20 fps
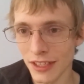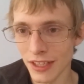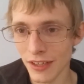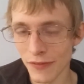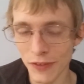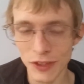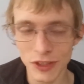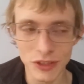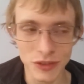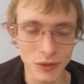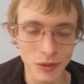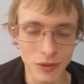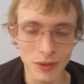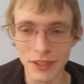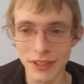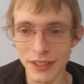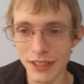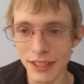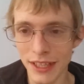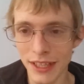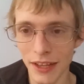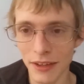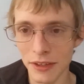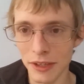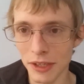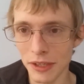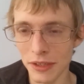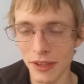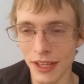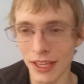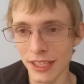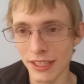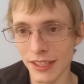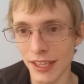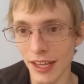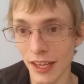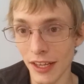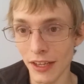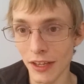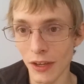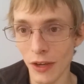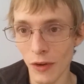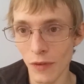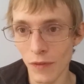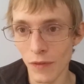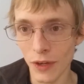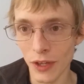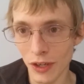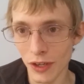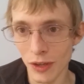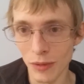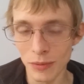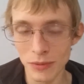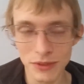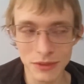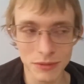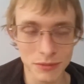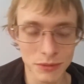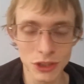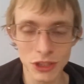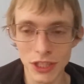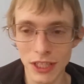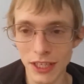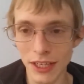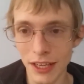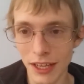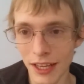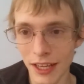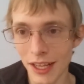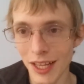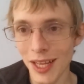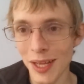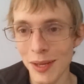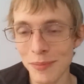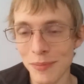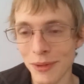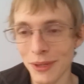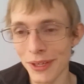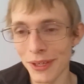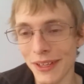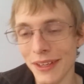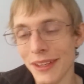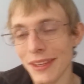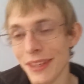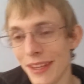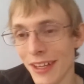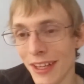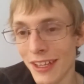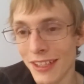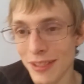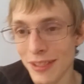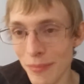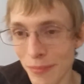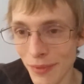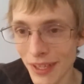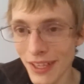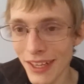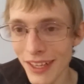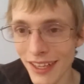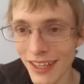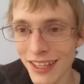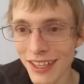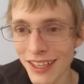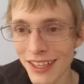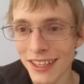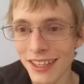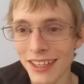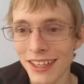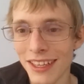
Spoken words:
A fish store, and now they're like taking over Europe or some shit. But to me,